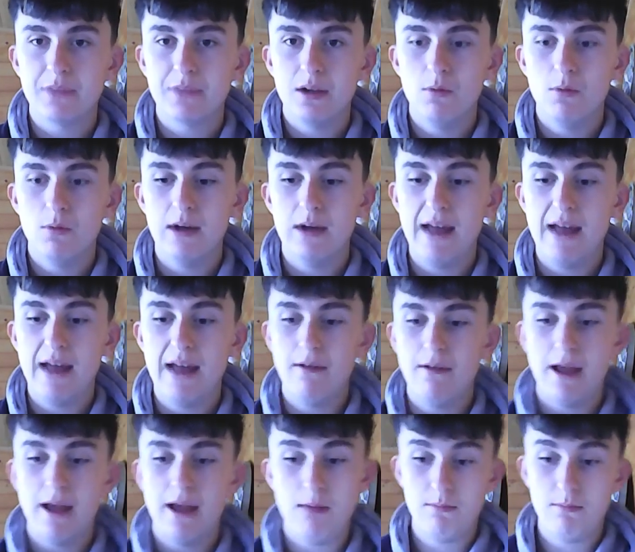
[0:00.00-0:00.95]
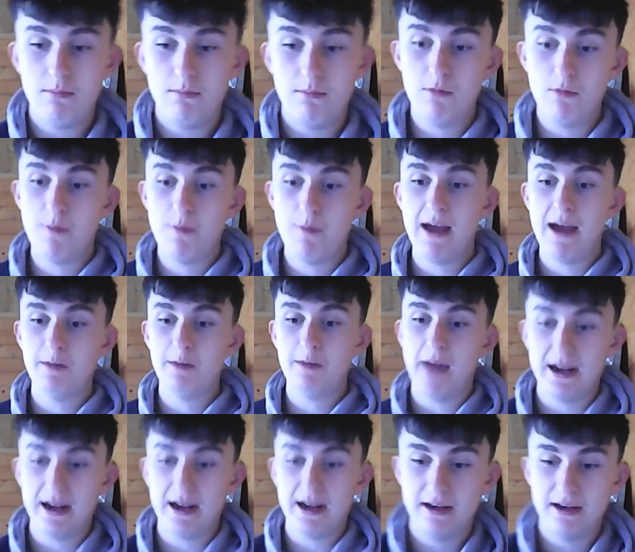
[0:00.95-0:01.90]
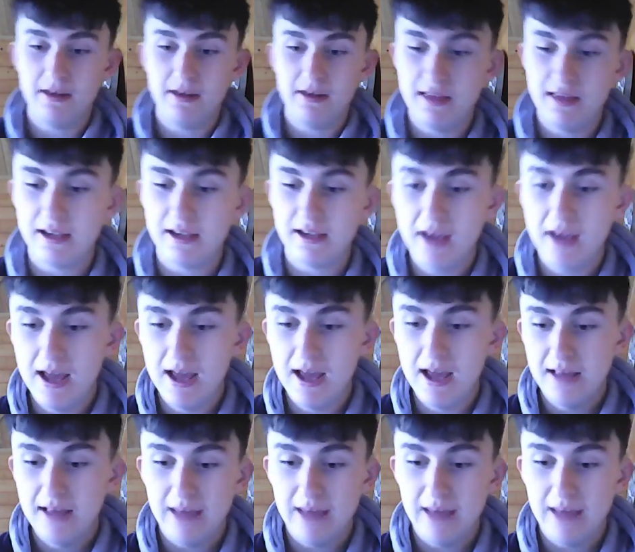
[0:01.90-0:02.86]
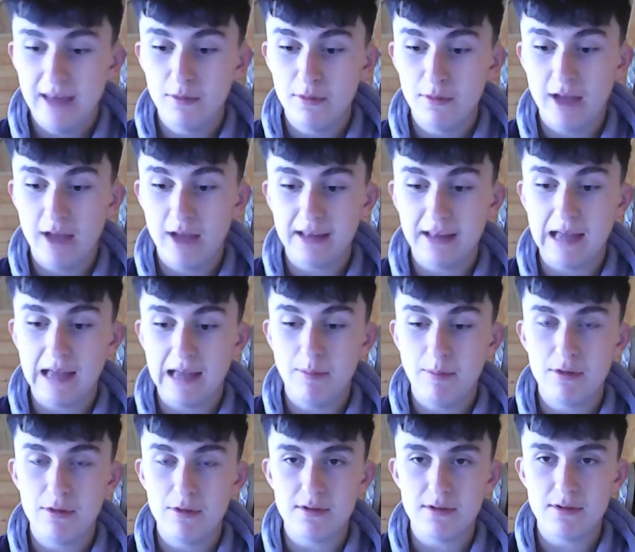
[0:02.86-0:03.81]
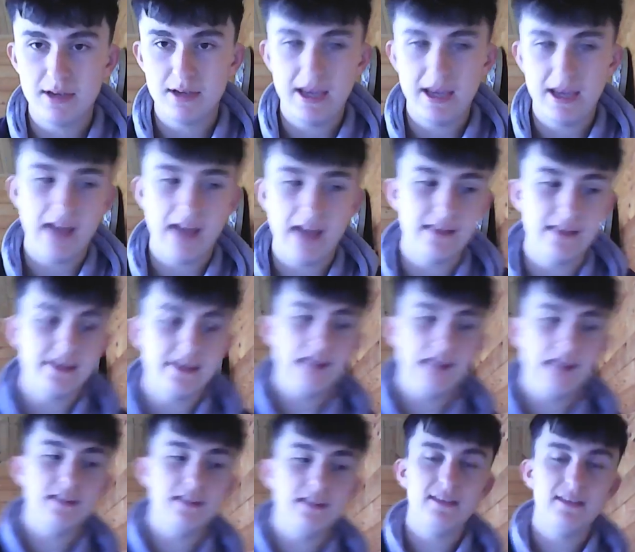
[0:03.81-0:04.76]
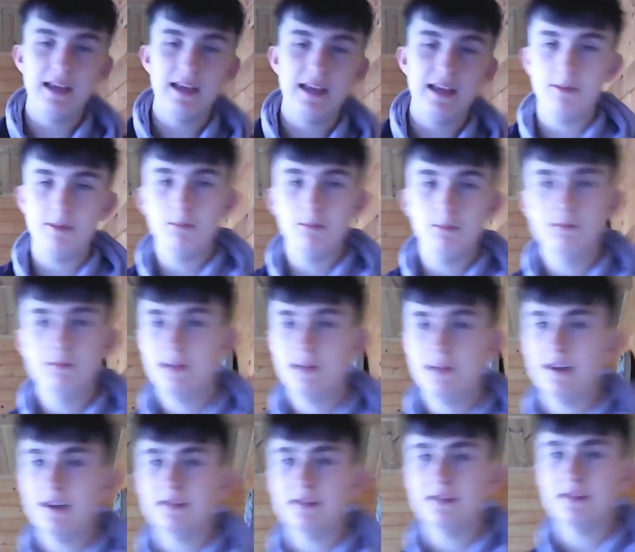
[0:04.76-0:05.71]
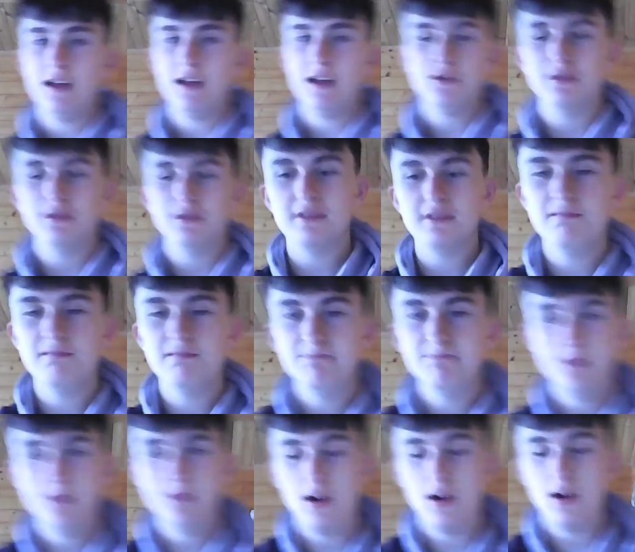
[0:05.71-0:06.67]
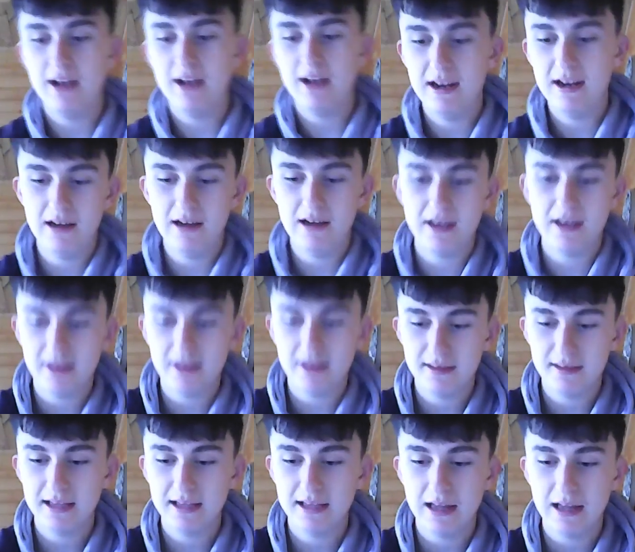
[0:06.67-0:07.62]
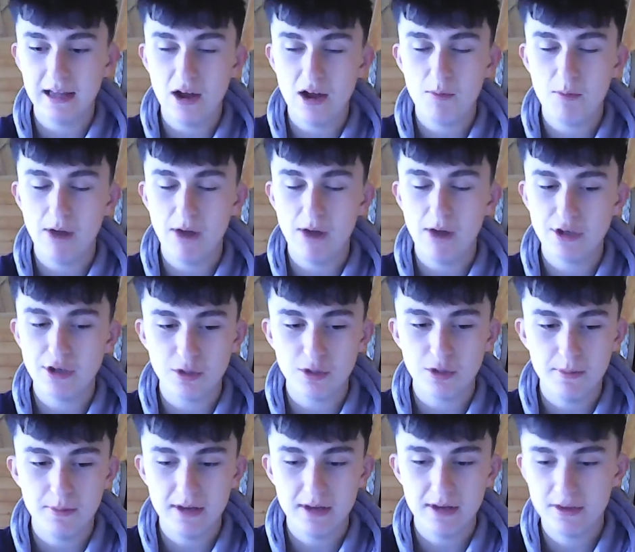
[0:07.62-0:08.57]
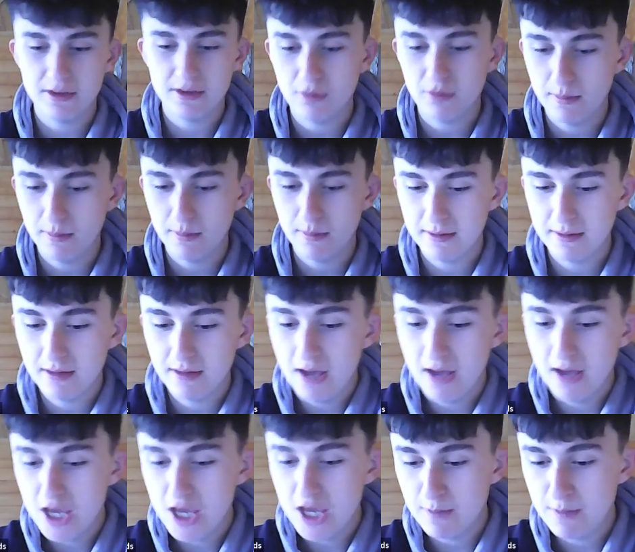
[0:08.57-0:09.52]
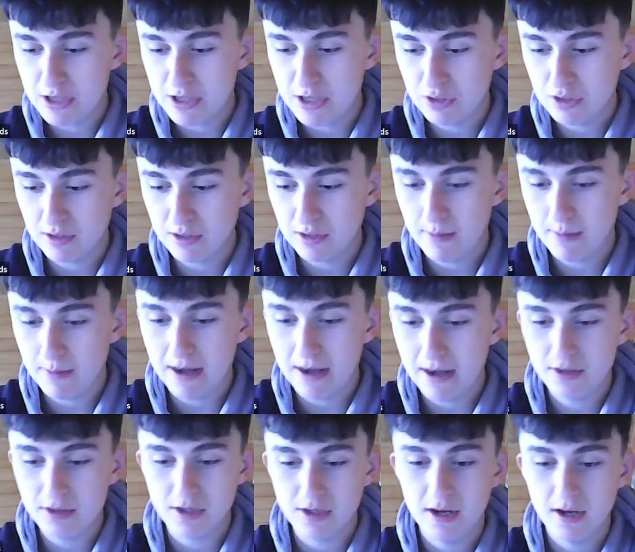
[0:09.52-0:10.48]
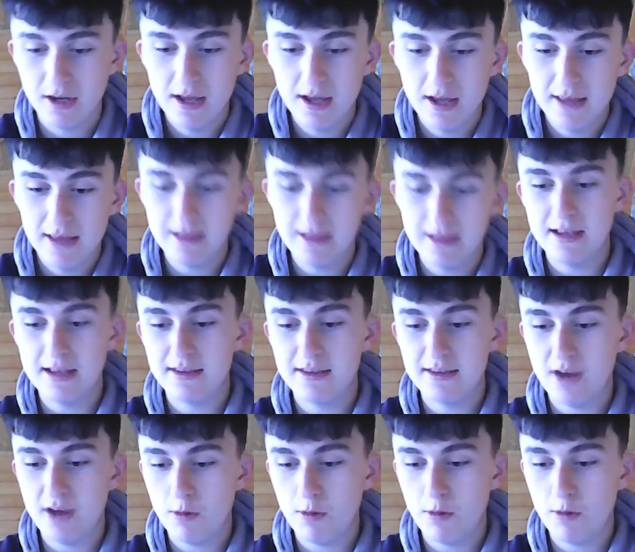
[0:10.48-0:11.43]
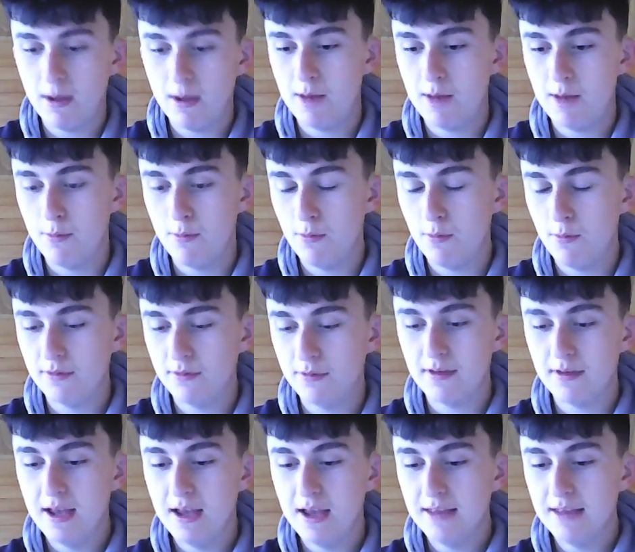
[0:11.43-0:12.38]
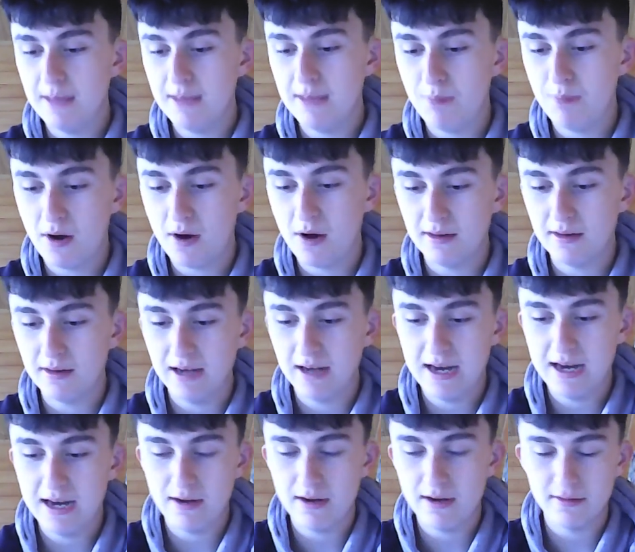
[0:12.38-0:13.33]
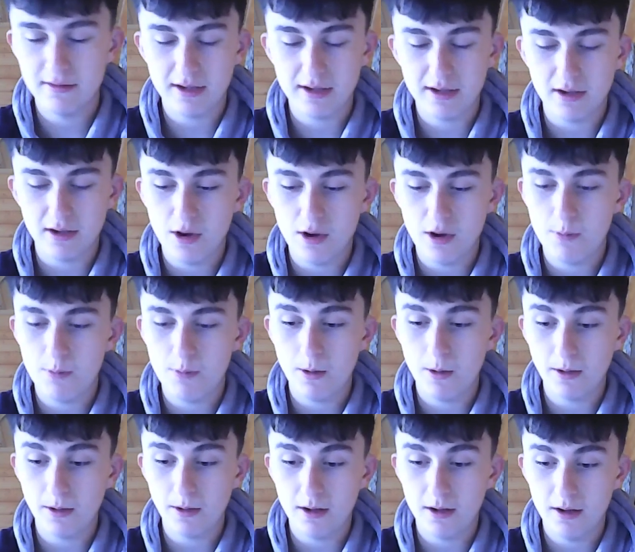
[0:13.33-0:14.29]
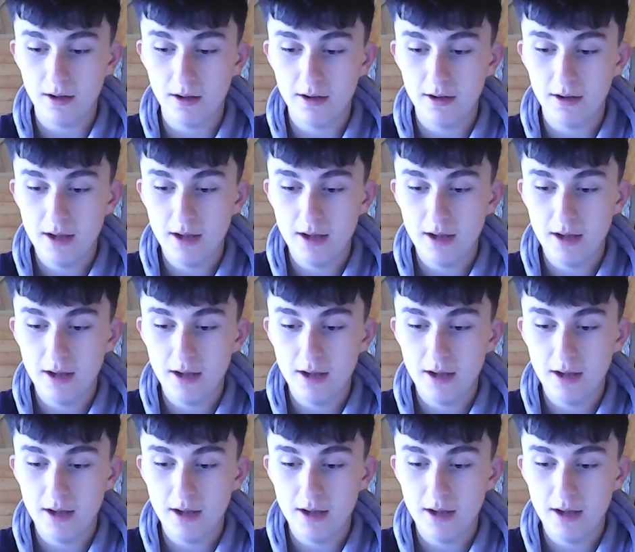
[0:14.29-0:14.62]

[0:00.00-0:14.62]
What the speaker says: were pegged back, and I think that was at that point I was like, yeah, this Netherlands team, they're just not it. Like, I think a lot of pressure going into this tournament, especially under the manager. They did start well, but once they bottled the lead, I was like, oh my god.